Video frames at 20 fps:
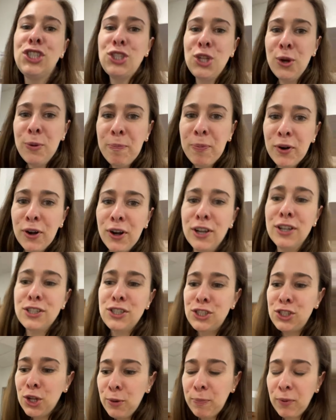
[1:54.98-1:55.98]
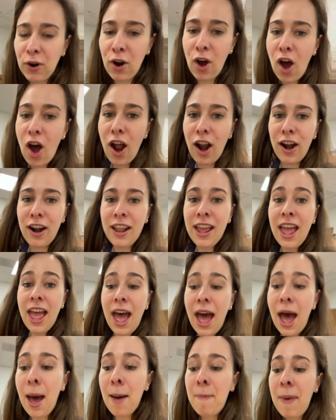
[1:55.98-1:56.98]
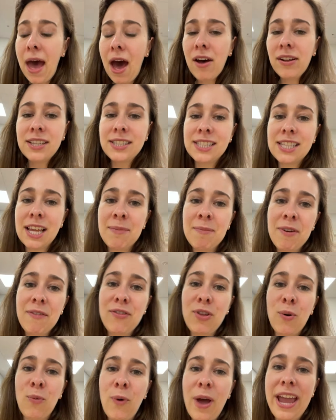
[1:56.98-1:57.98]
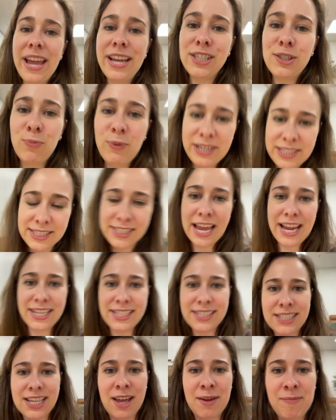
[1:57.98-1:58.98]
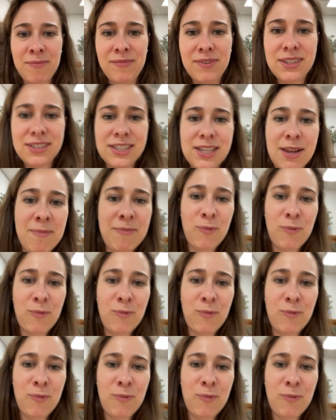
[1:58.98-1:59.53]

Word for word: about some of the ways we say some some words. And I think the